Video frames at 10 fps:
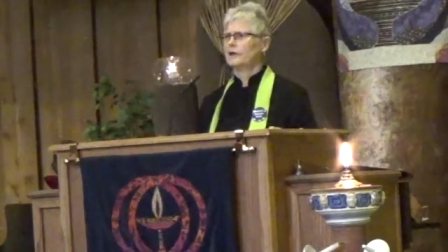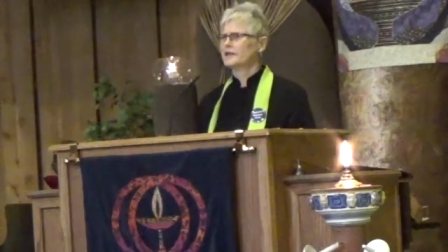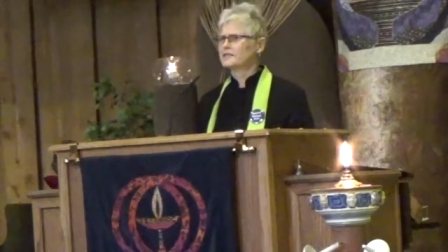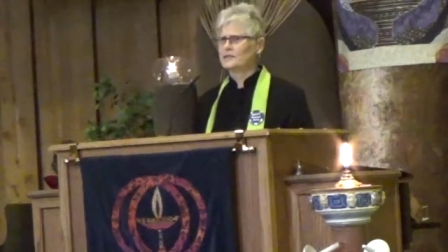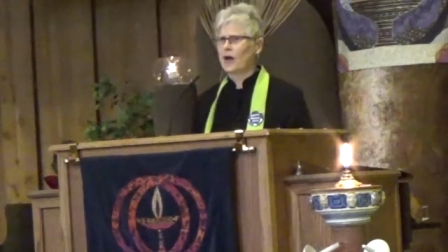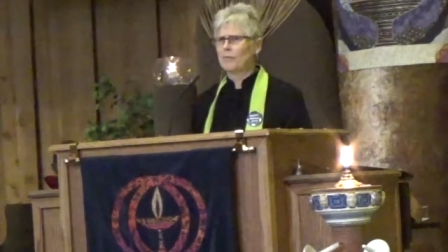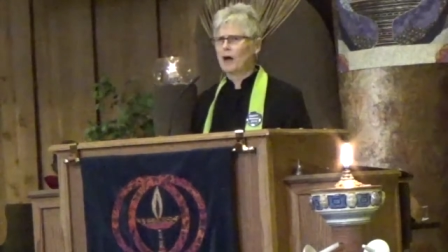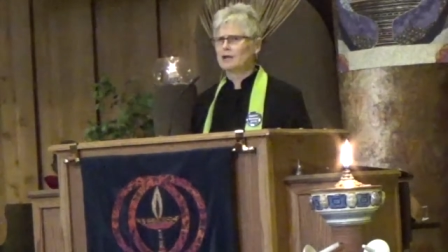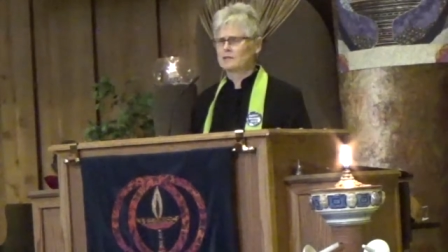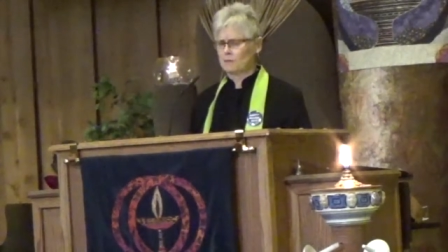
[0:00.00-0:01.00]
It's not
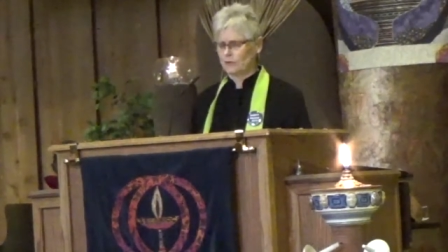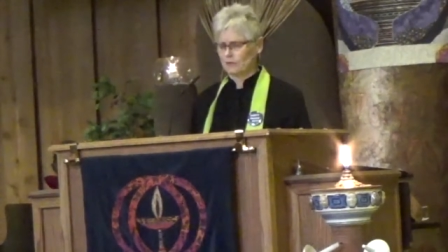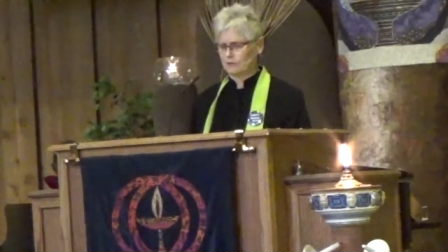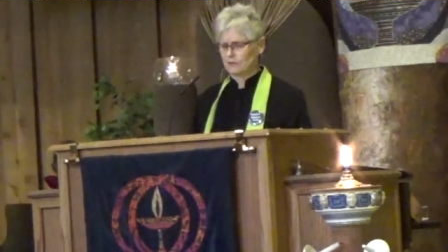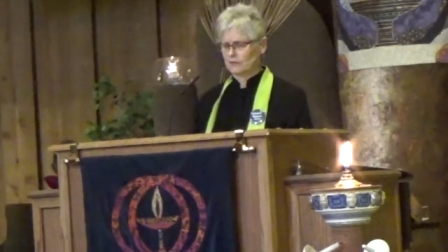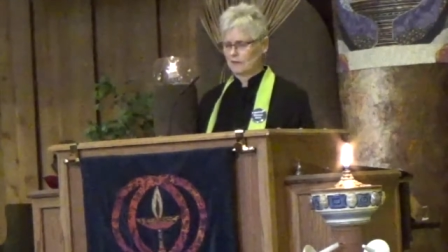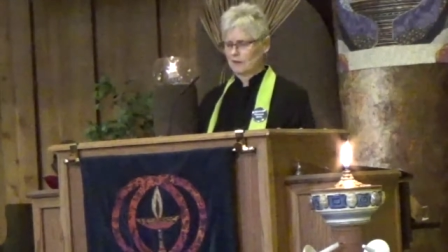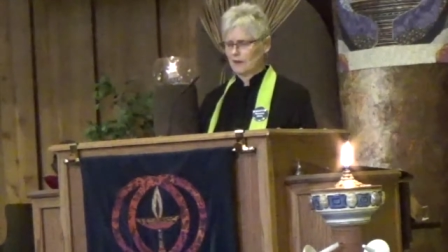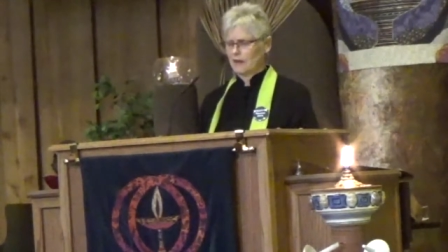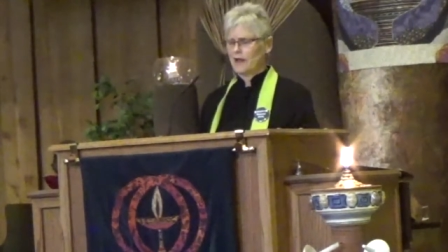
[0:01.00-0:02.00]
possible.
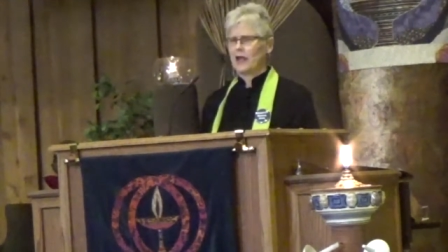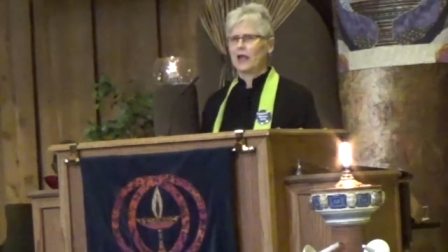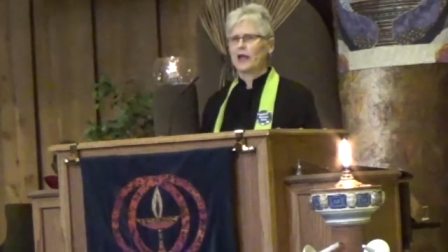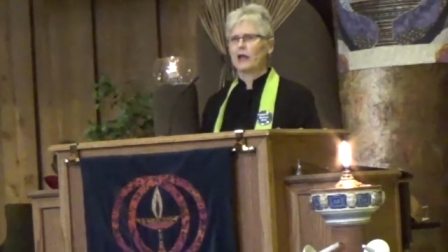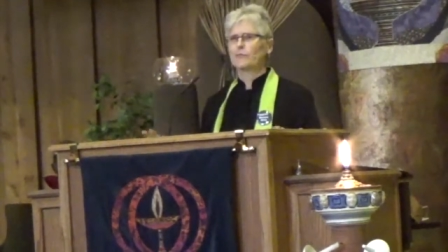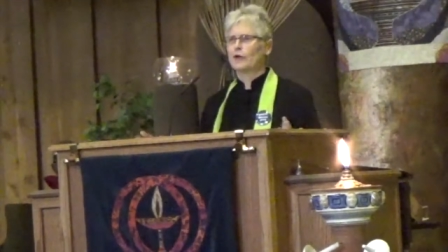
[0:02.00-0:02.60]
And